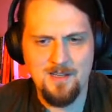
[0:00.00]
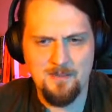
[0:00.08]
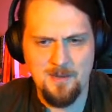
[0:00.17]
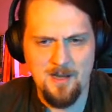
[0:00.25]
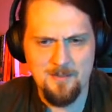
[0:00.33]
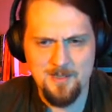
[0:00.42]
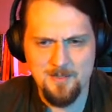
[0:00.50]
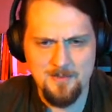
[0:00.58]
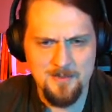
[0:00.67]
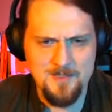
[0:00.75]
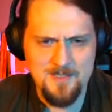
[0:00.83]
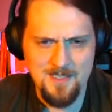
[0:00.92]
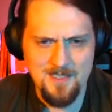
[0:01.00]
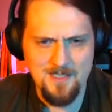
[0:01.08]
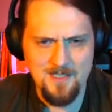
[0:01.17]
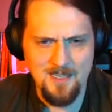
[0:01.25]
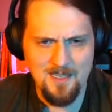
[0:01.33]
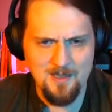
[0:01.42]
abominable
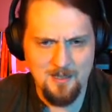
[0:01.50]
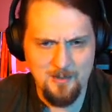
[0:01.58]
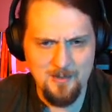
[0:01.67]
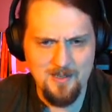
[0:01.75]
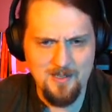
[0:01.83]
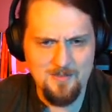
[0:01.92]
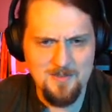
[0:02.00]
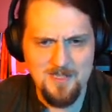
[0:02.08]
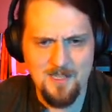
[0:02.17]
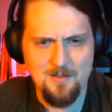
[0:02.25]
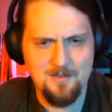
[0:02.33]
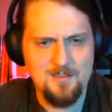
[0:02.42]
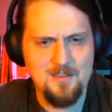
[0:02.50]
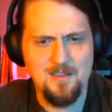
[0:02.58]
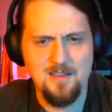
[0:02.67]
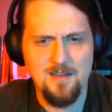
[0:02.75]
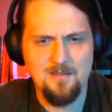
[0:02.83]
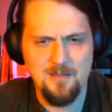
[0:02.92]
sin in lowering himself to the
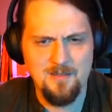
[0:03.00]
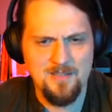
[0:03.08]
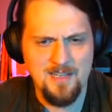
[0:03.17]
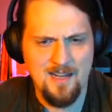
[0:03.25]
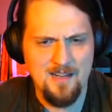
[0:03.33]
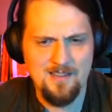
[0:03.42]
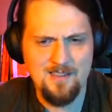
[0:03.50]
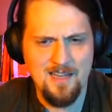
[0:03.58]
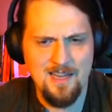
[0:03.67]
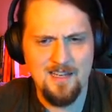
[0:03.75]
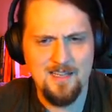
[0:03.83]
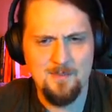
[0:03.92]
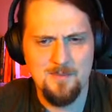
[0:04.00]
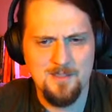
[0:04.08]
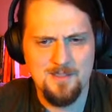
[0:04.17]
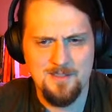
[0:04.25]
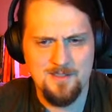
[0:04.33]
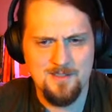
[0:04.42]
level of an uncanny
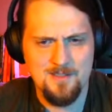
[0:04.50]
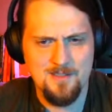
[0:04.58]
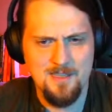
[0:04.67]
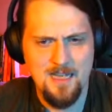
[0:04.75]
monster,